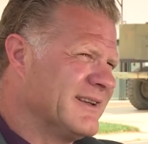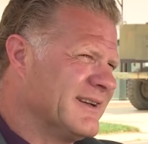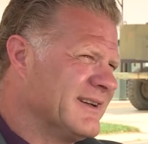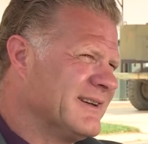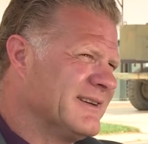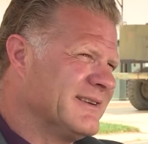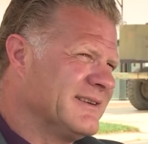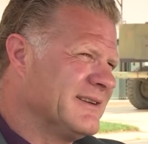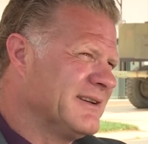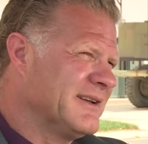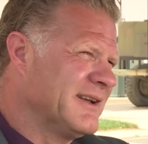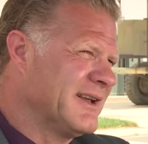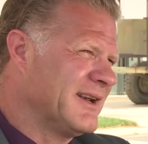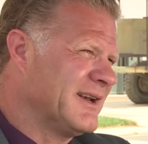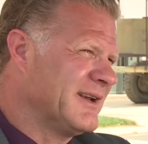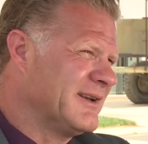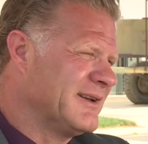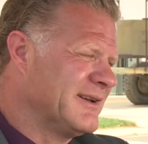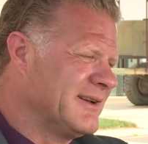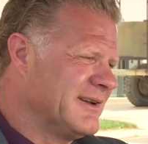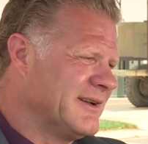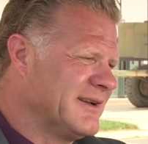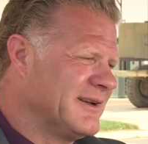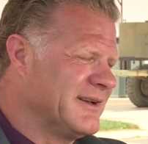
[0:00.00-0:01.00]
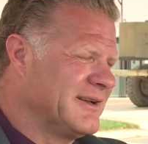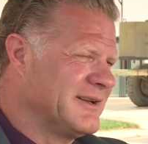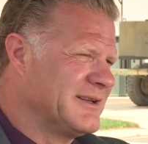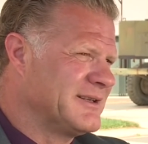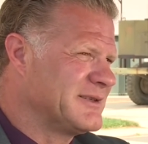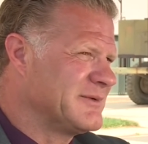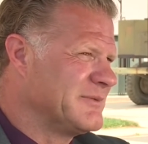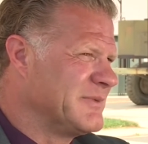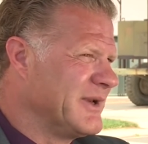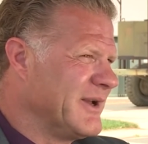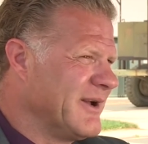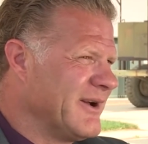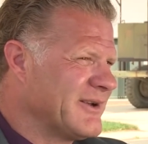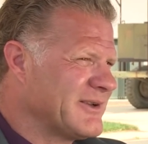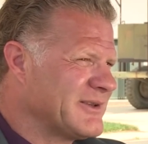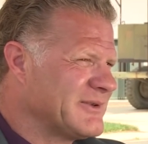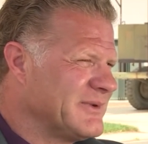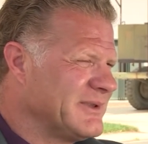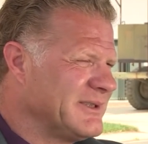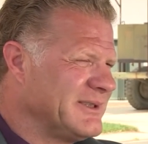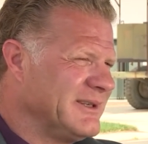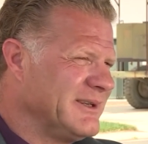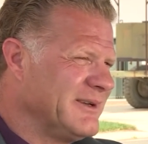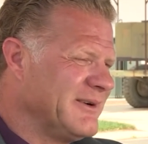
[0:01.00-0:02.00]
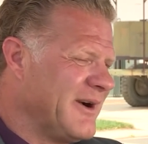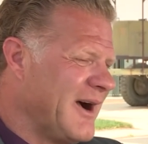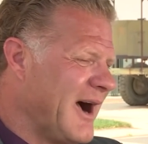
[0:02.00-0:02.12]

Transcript: Yeah, and, and to be honest with you,